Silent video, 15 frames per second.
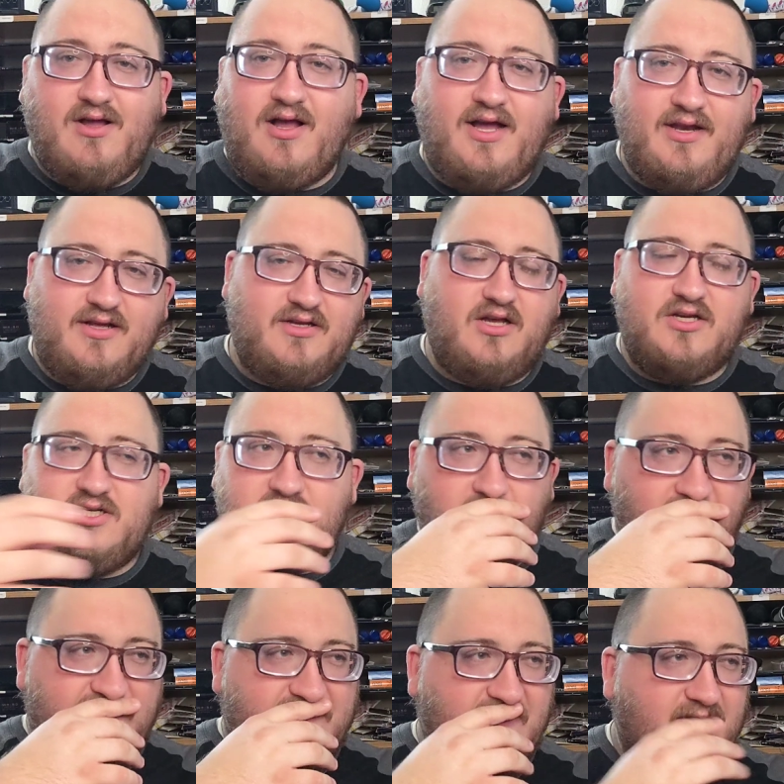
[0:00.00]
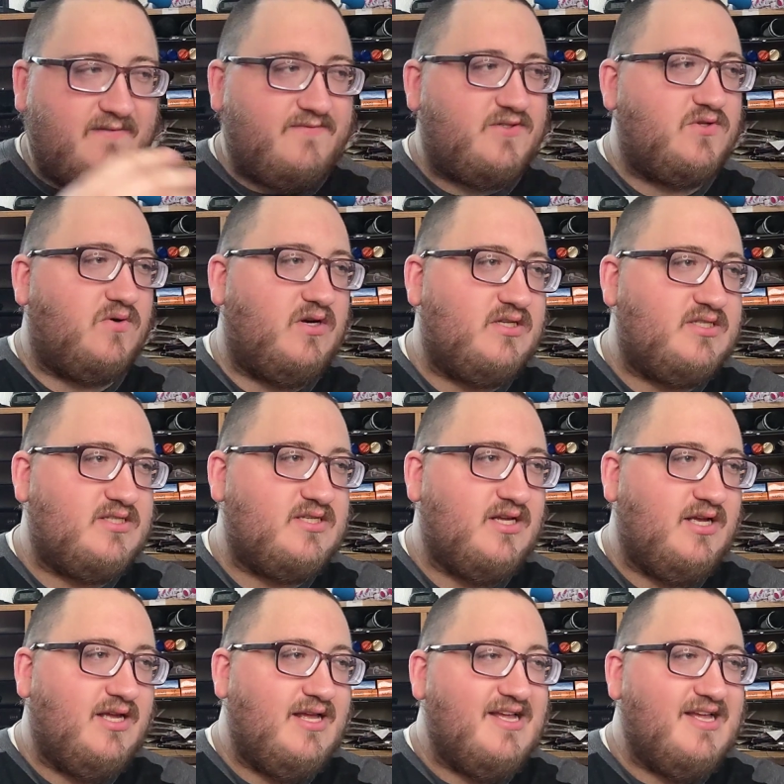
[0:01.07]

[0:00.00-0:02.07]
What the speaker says: on a show of sorts